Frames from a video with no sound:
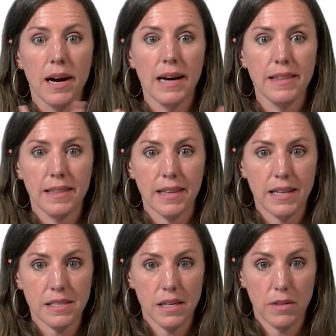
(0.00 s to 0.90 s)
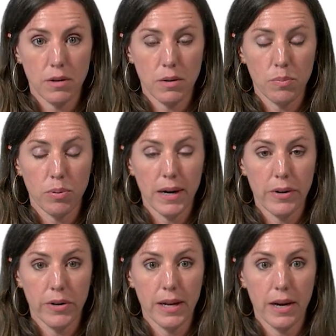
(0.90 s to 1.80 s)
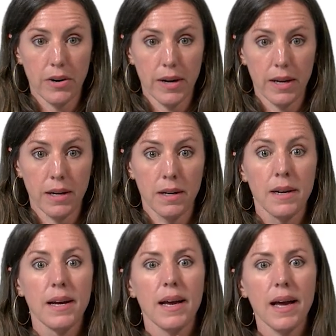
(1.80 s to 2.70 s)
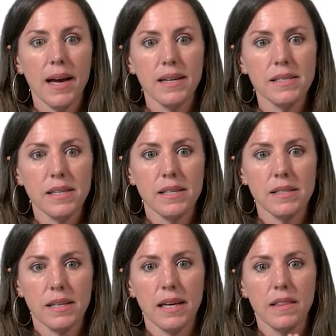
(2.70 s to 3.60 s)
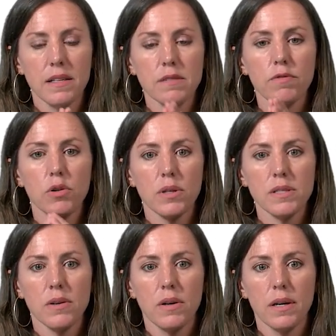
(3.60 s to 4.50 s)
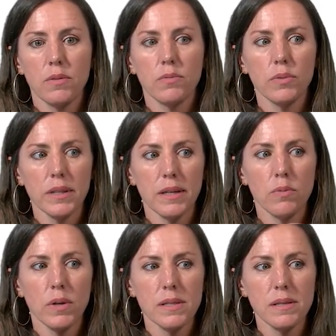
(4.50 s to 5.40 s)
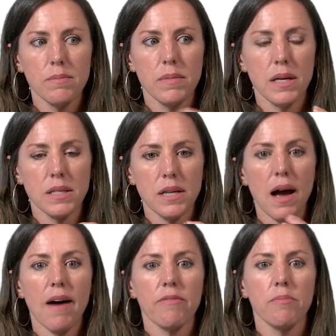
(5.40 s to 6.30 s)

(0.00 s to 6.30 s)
I think that's another priority area, as is, again, this focus on really what does it mean to have